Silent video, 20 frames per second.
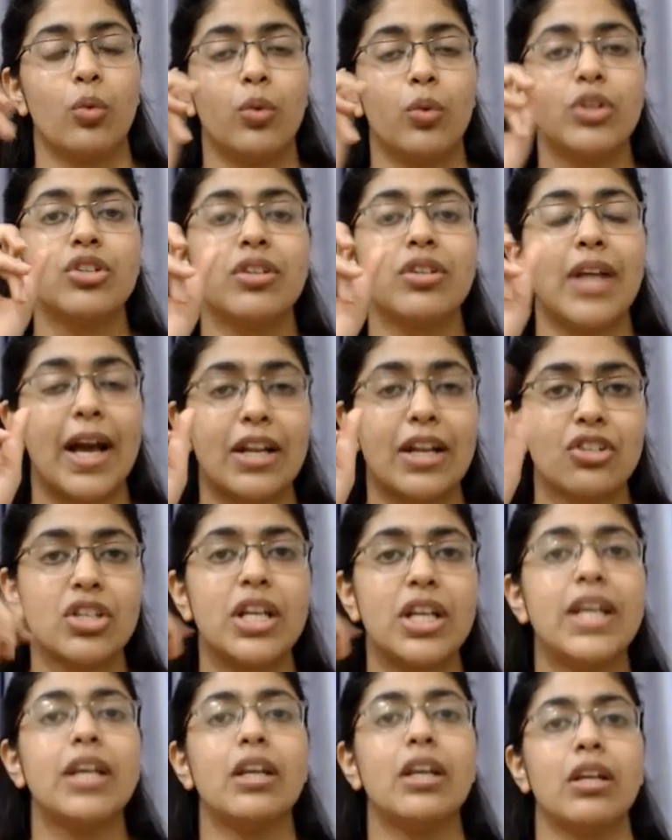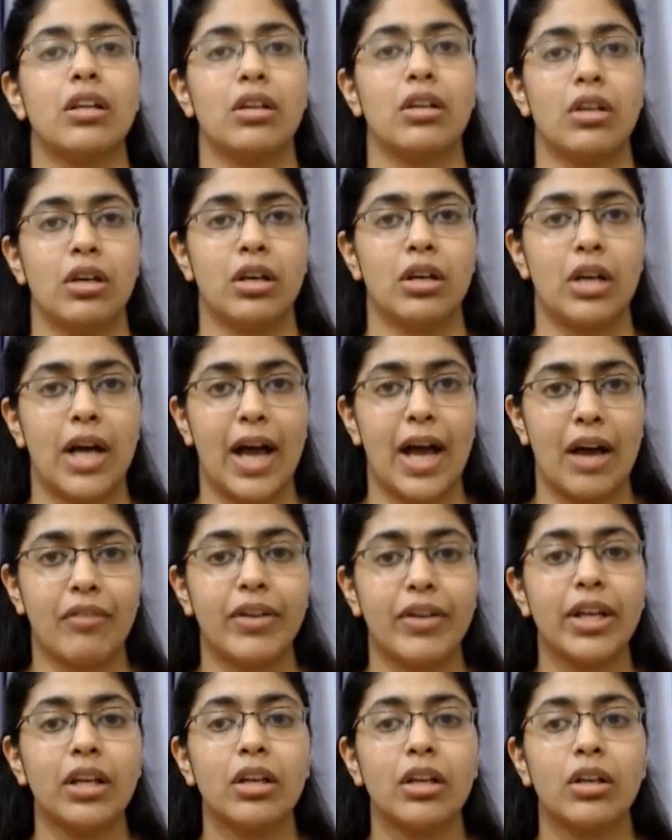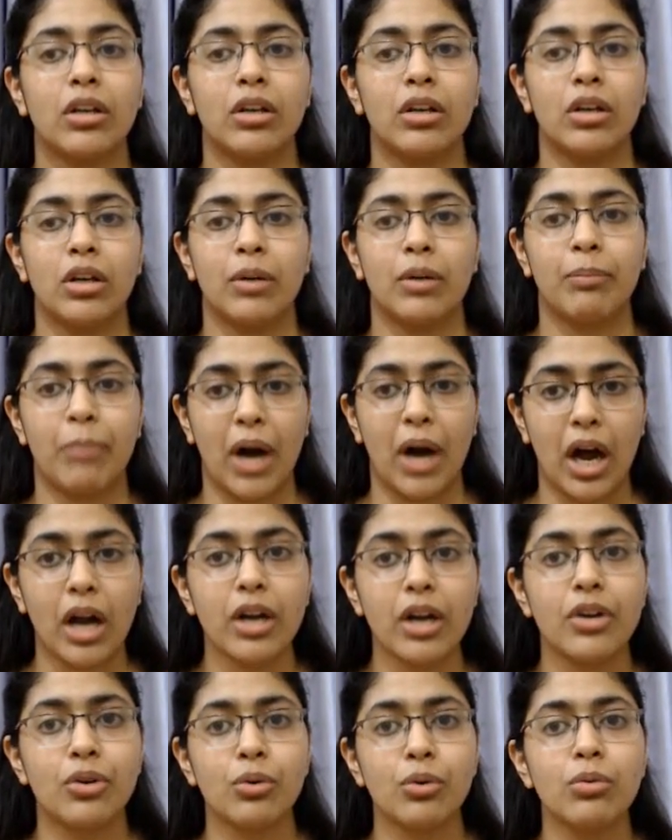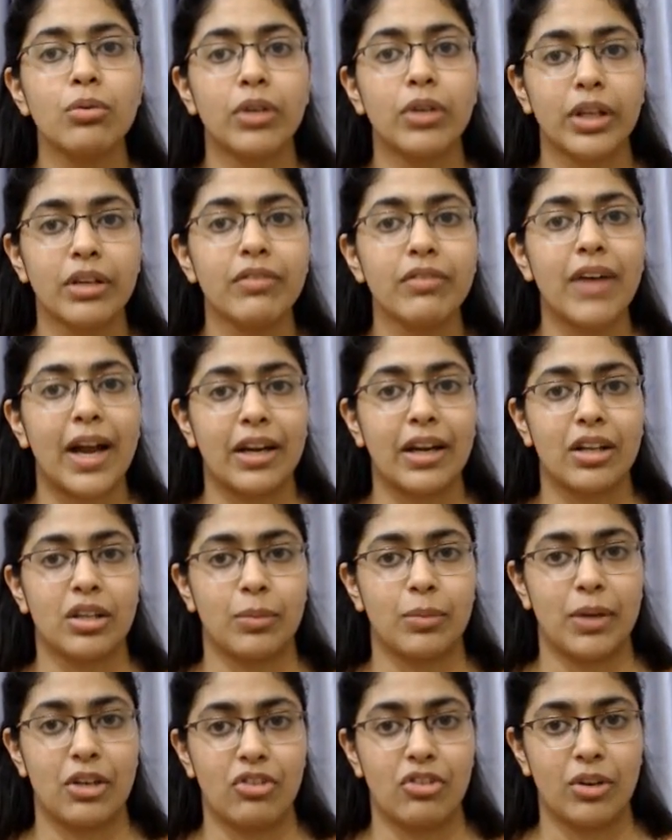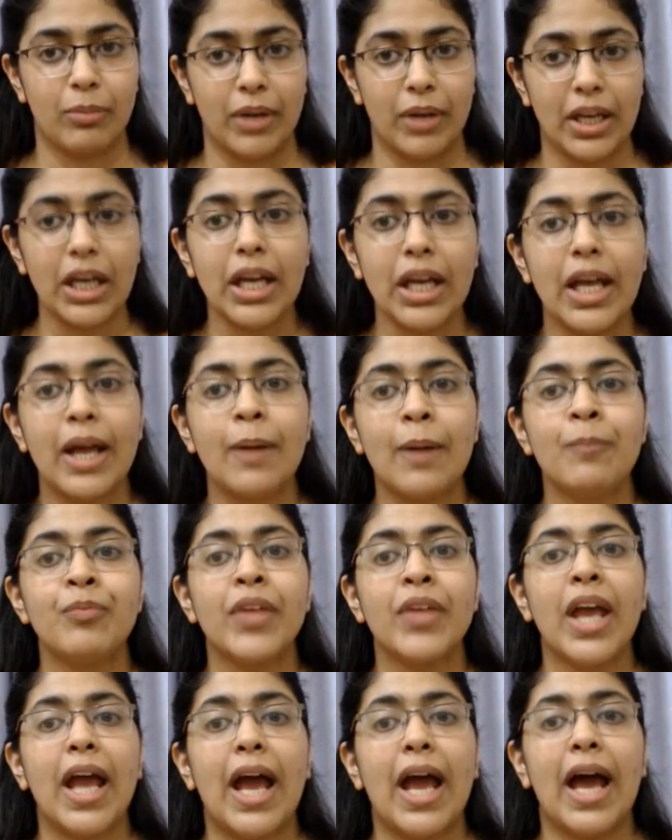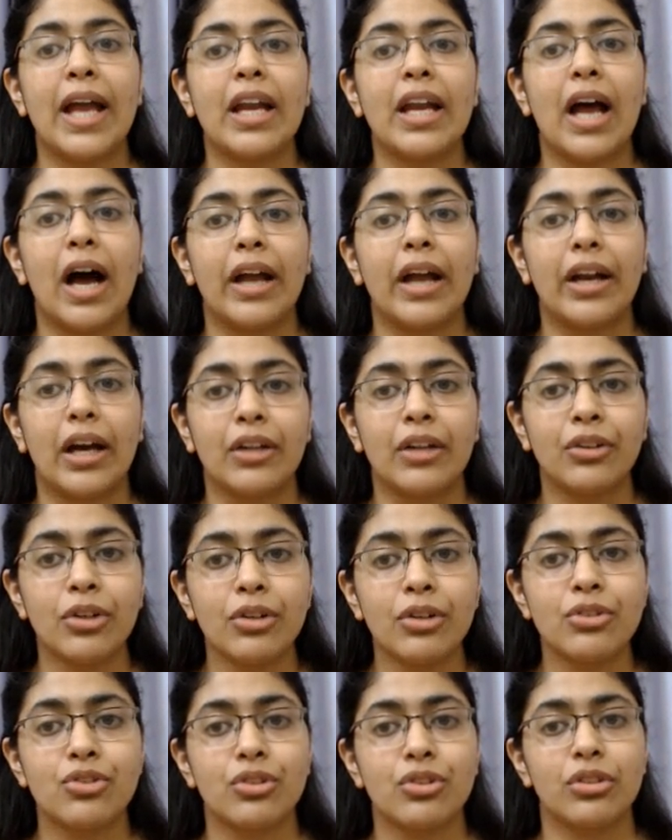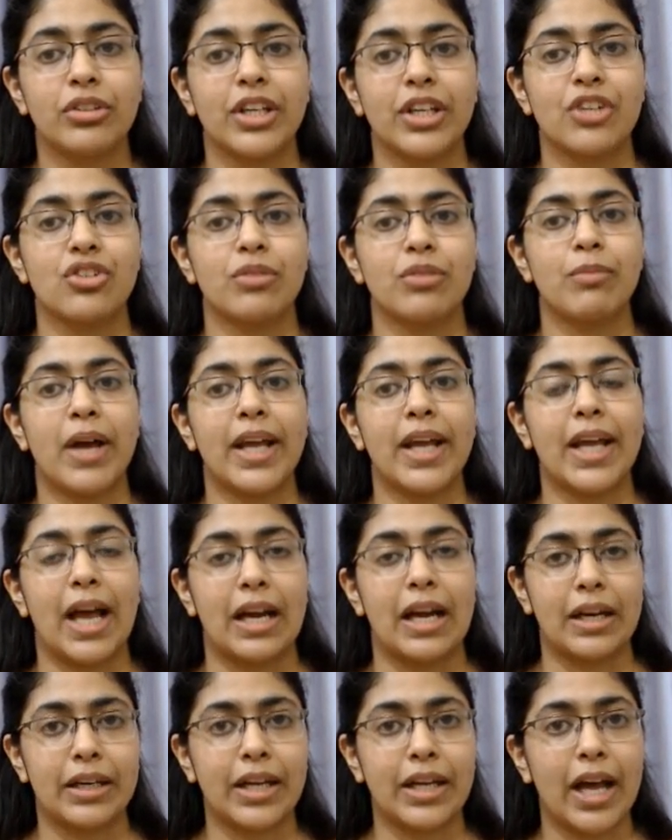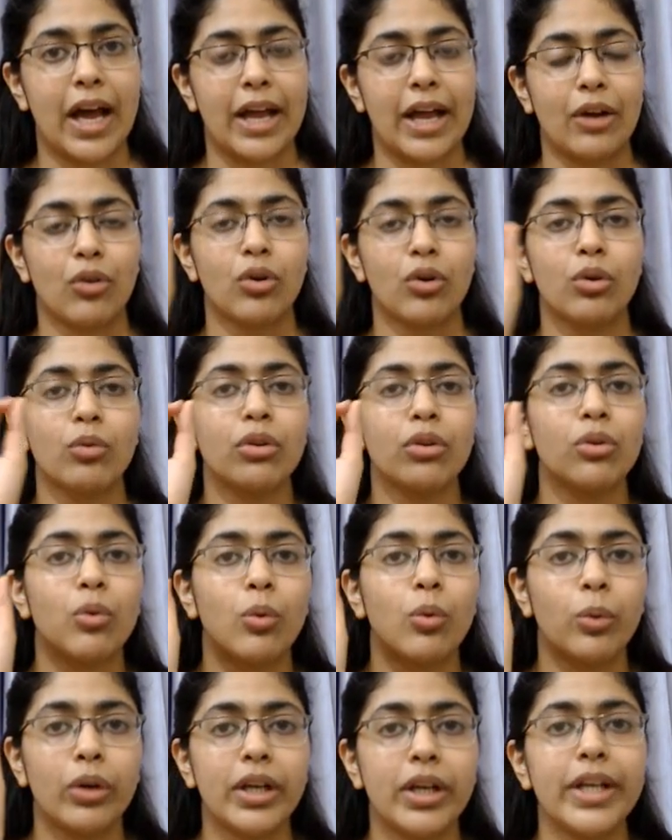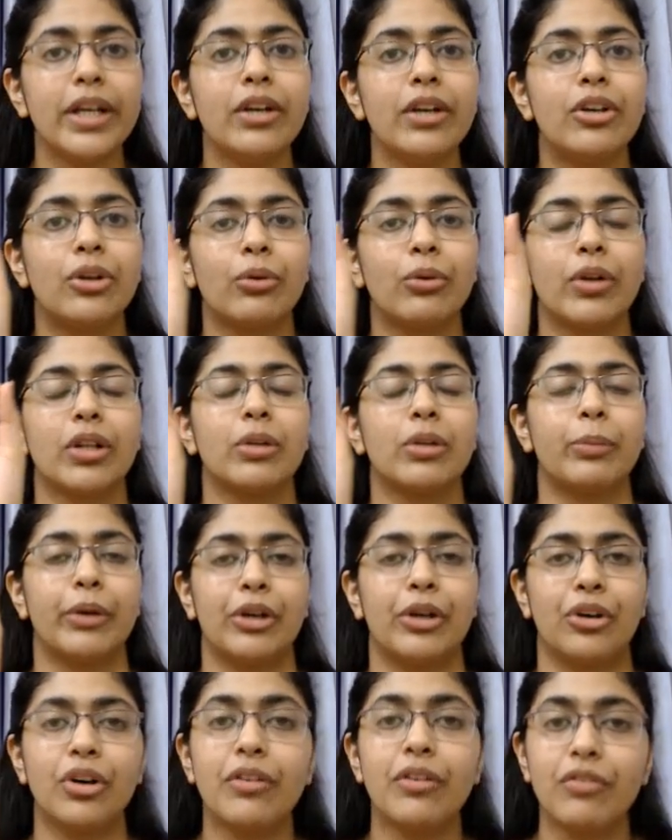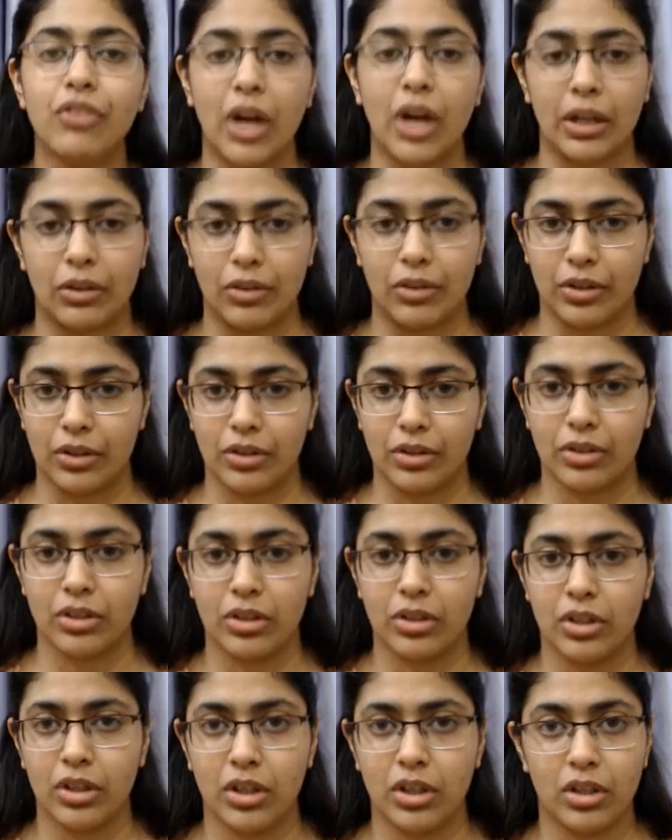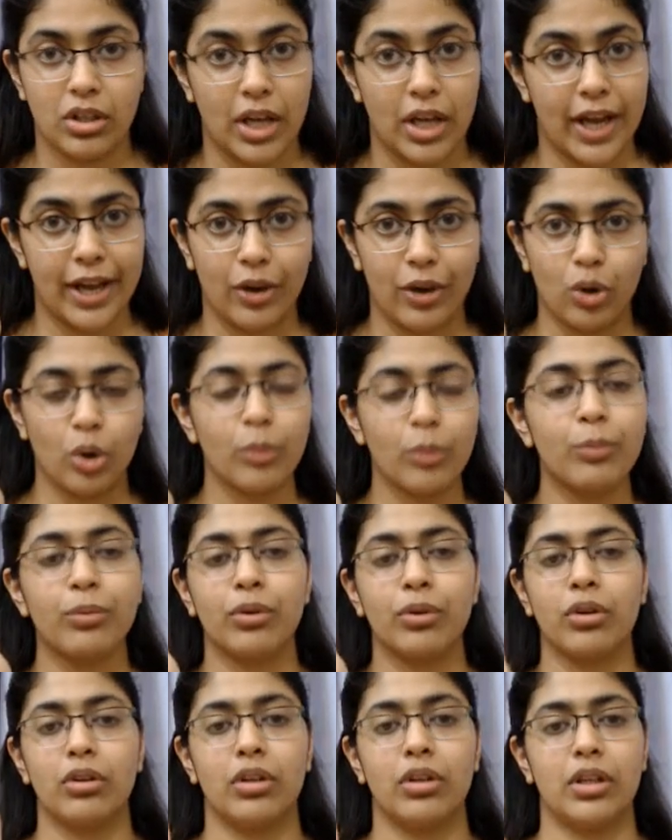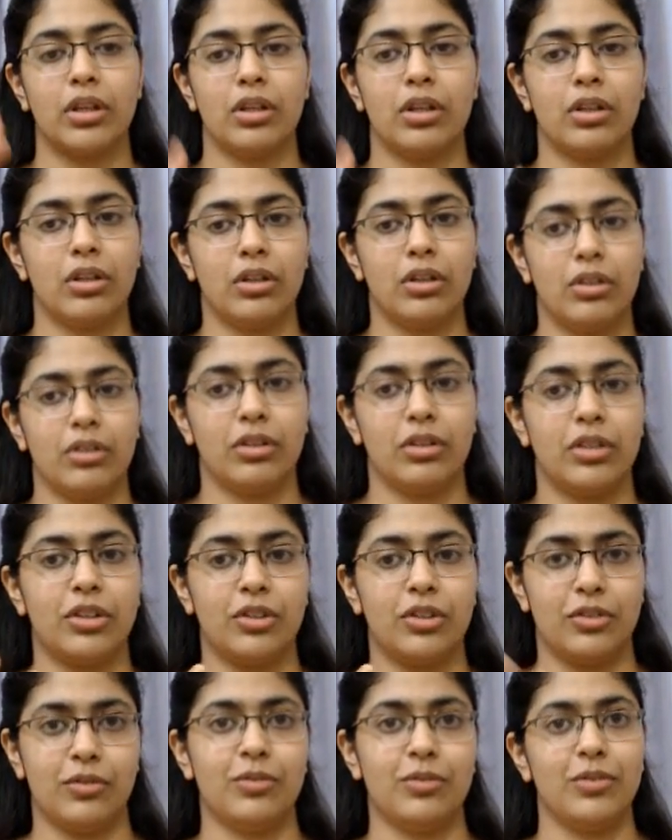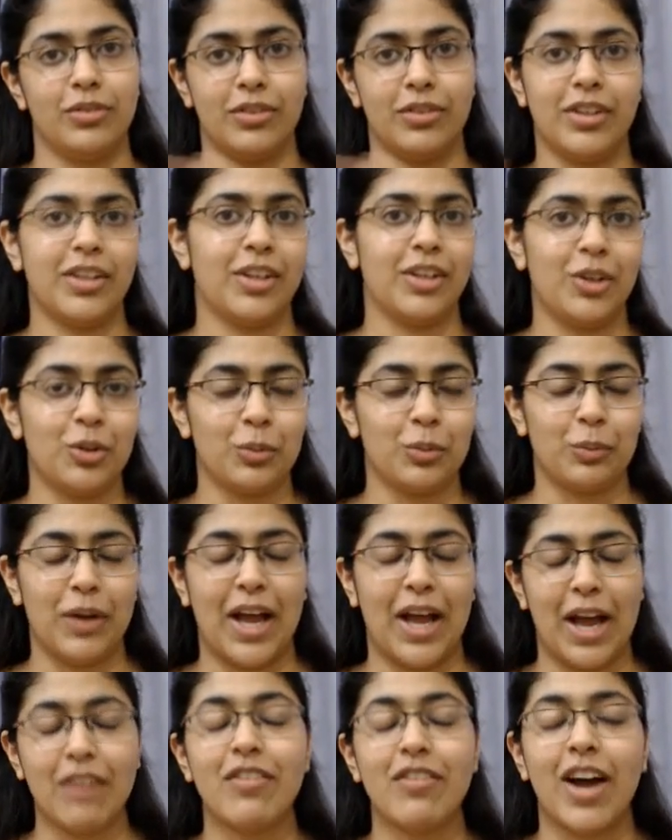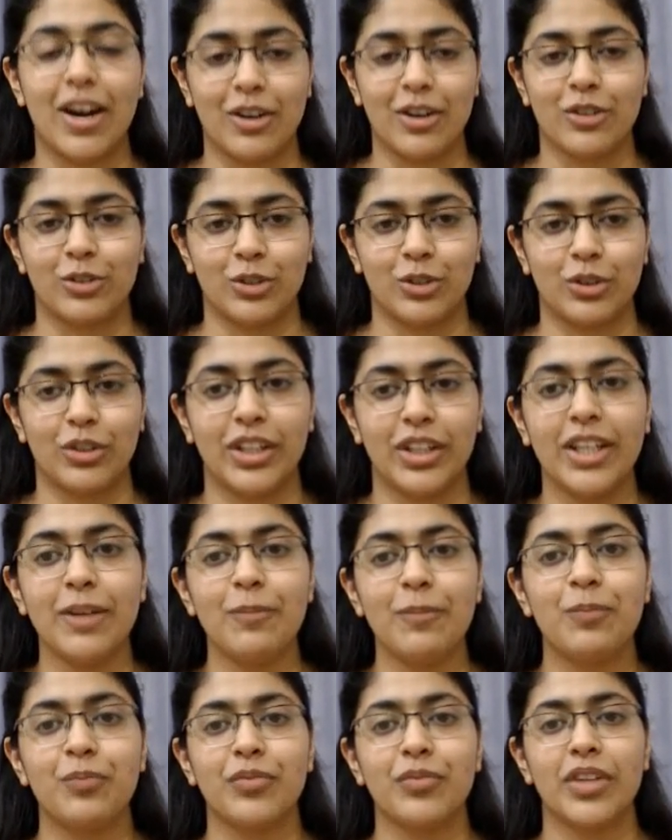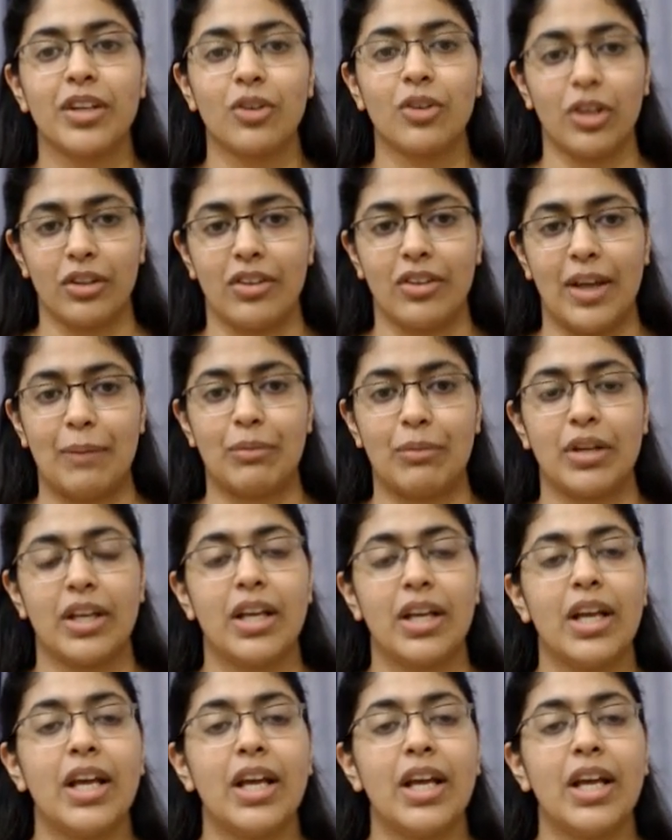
which is actually having power to give anticipatory bail. And another jurisdiction by Calcutta High Court was only during the period of transit. I hope that you have understood the concept.